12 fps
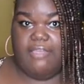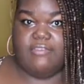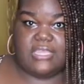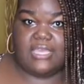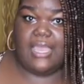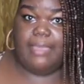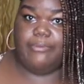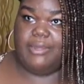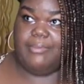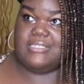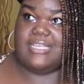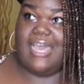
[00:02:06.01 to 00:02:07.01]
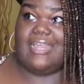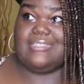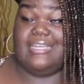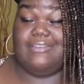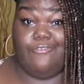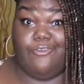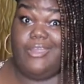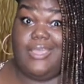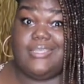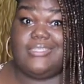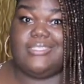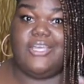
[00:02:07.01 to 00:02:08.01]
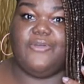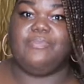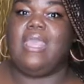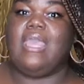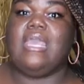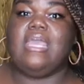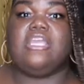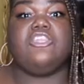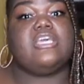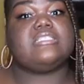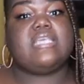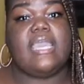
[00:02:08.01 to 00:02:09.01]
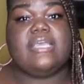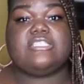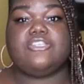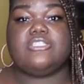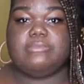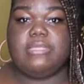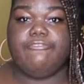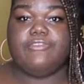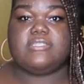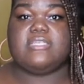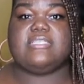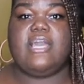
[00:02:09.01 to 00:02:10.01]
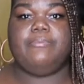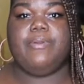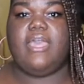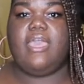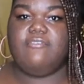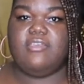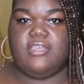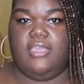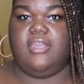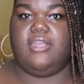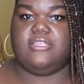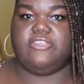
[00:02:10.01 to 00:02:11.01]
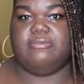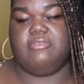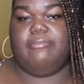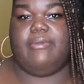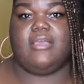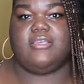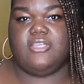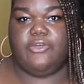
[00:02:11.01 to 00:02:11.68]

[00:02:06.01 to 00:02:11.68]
Everything I pretty much got is in a 4X. So just in case there's some differences, I'll put everything in a description box.